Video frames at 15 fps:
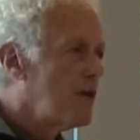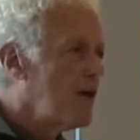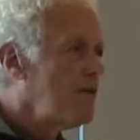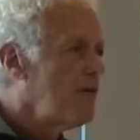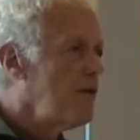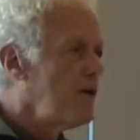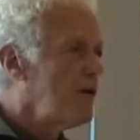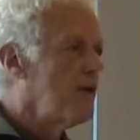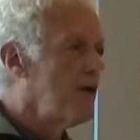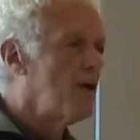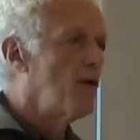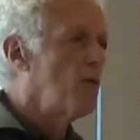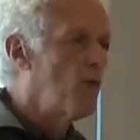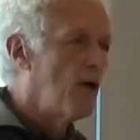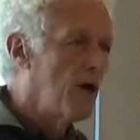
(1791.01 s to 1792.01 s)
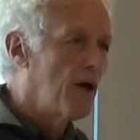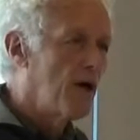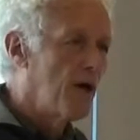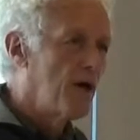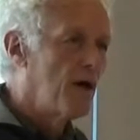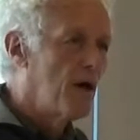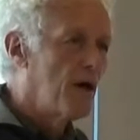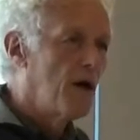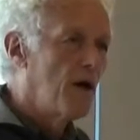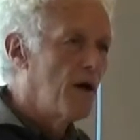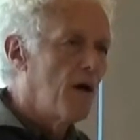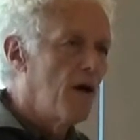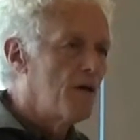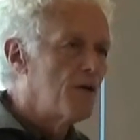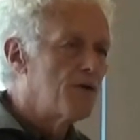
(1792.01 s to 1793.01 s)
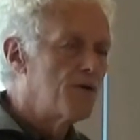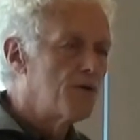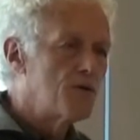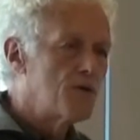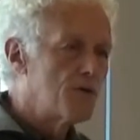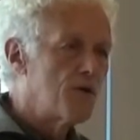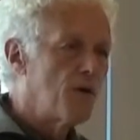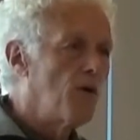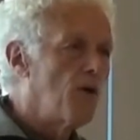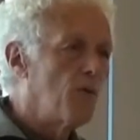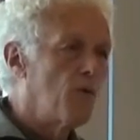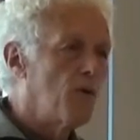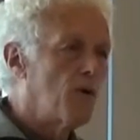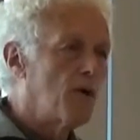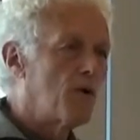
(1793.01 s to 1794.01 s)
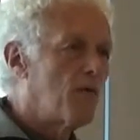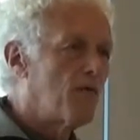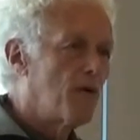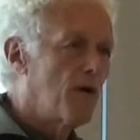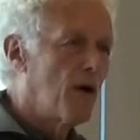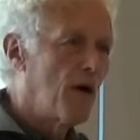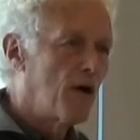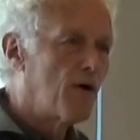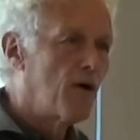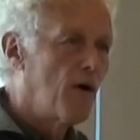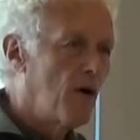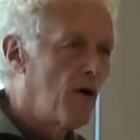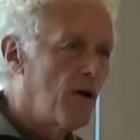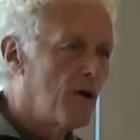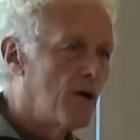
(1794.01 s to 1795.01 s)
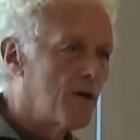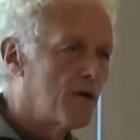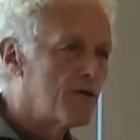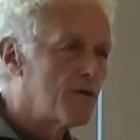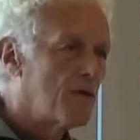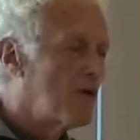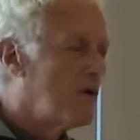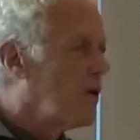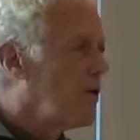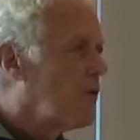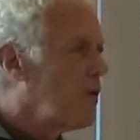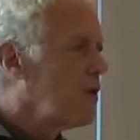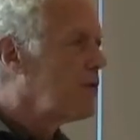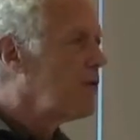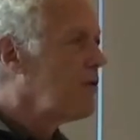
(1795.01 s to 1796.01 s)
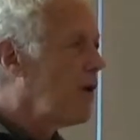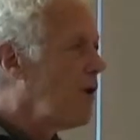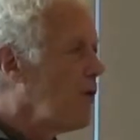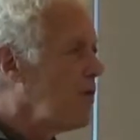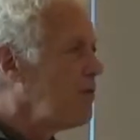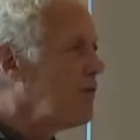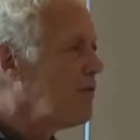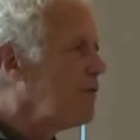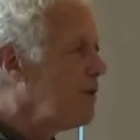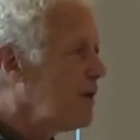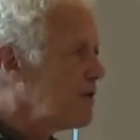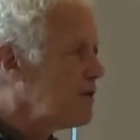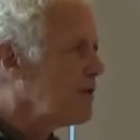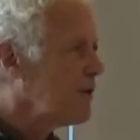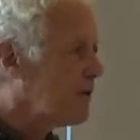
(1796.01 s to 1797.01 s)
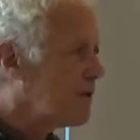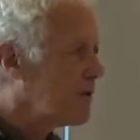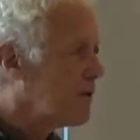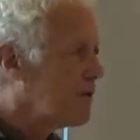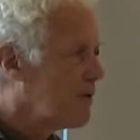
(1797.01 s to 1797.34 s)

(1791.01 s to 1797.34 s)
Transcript: They figured out a way to do soul work for alcoholics with no professionals.